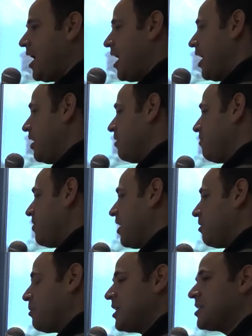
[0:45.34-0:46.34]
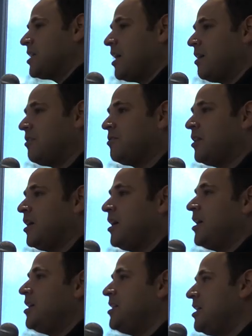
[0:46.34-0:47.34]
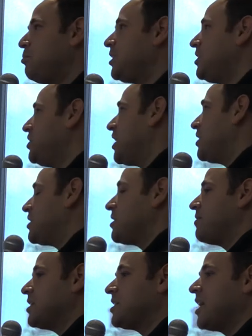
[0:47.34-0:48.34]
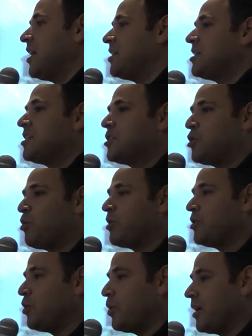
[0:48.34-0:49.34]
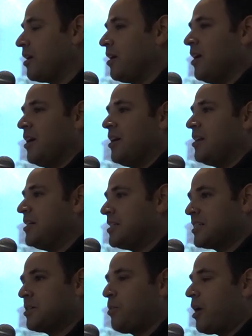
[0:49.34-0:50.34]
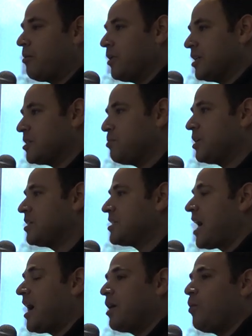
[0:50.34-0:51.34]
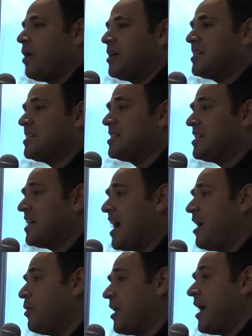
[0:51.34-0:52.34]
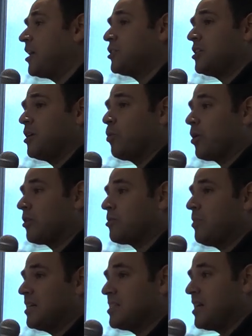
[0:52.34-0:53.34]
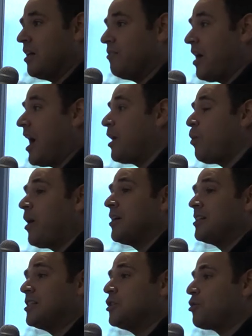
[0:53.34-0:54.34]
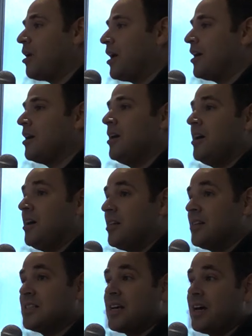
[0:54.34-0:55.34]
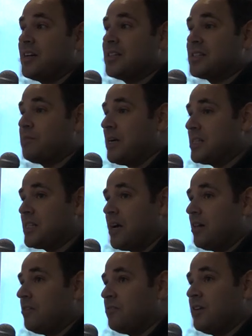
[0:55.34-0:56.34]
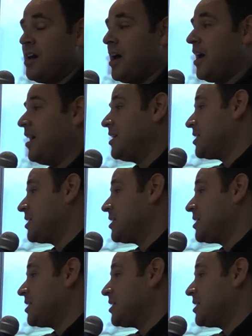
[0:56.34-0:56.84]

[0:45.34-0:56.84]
and found myself deeply jealous of the scientists who were doing these experiments because I wanted to see how it actually worked myself. I wanted to try the science myself. And as